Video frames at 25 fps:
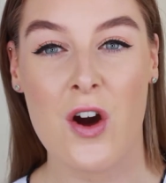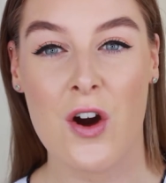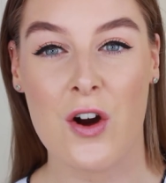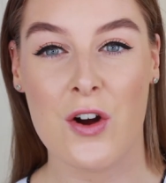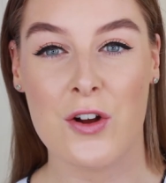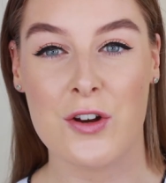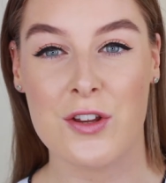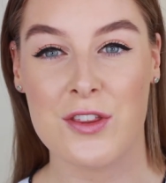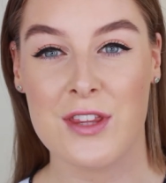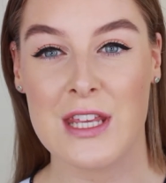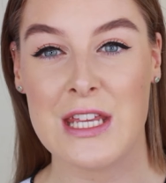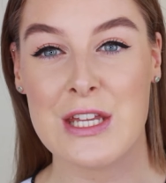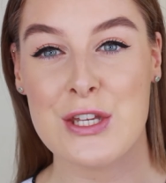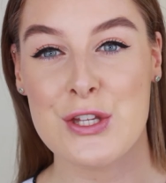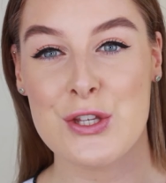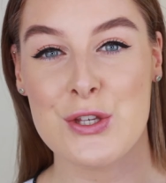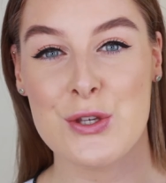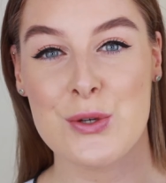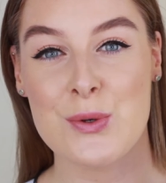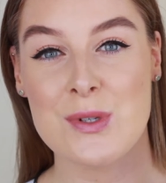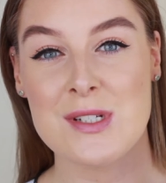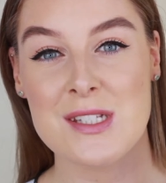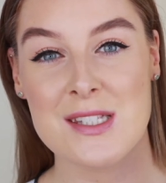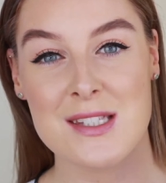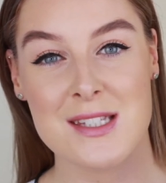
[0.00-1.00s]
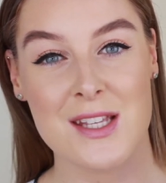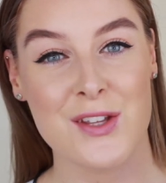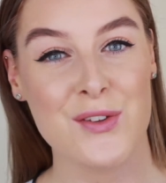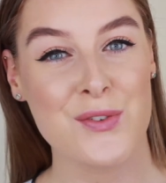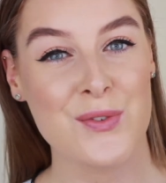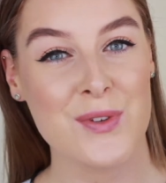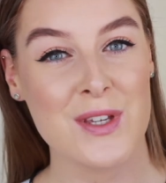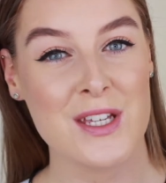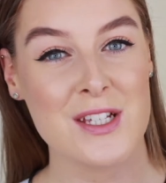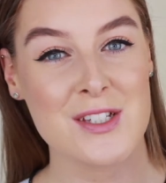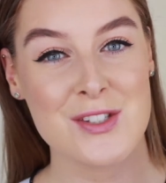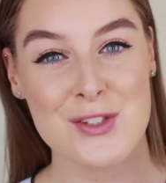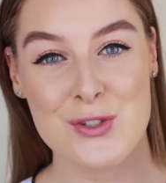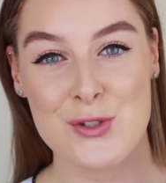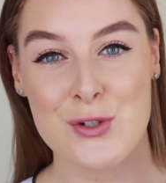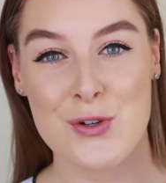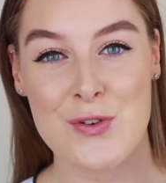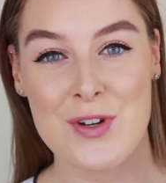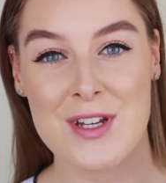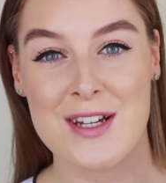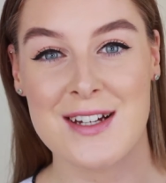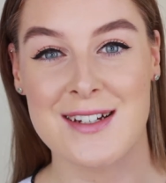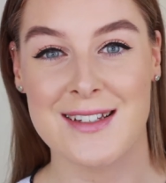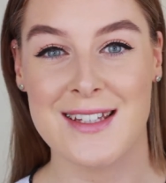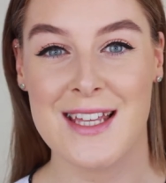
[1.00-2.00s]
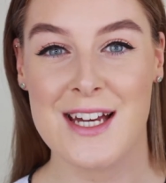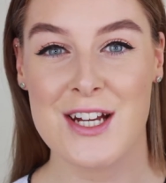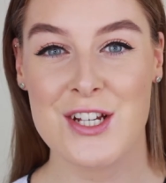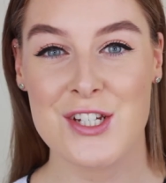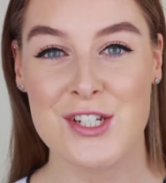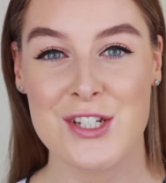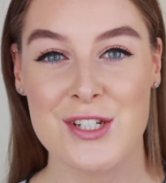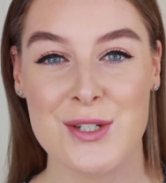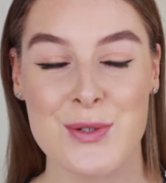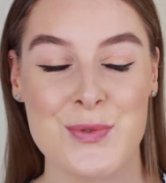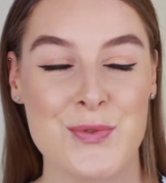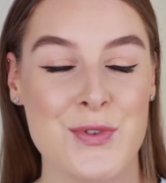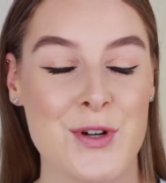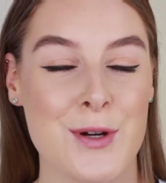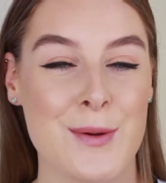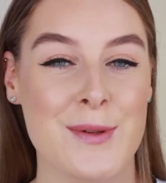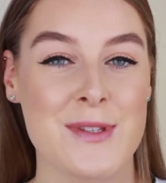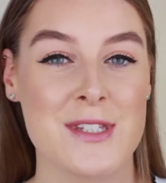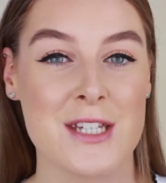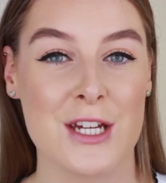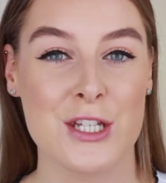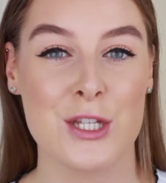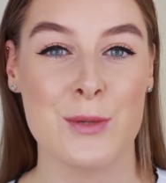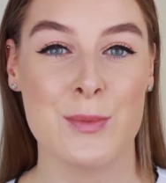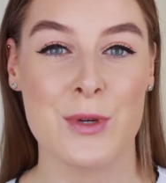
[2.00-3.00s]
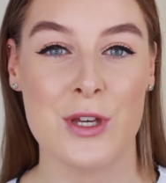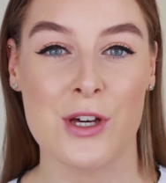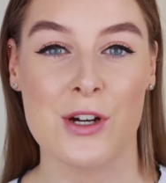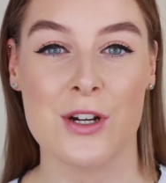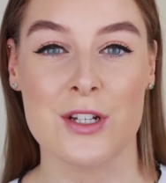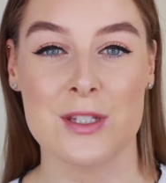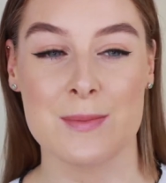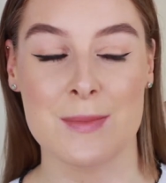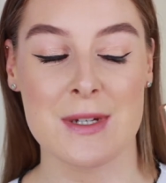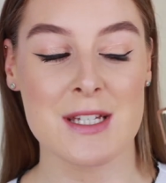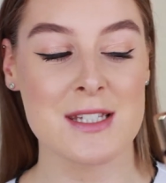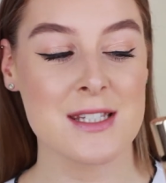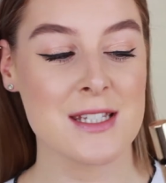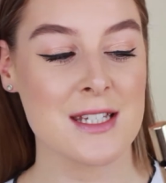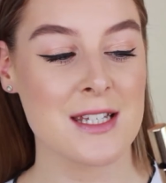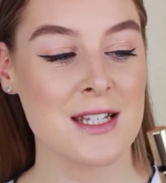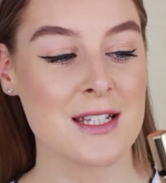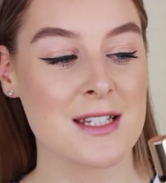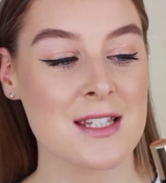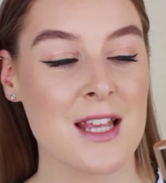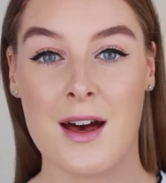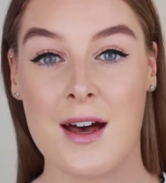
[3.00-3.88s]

on the new Selfie Story collection from Tanya Burr Cosmetics.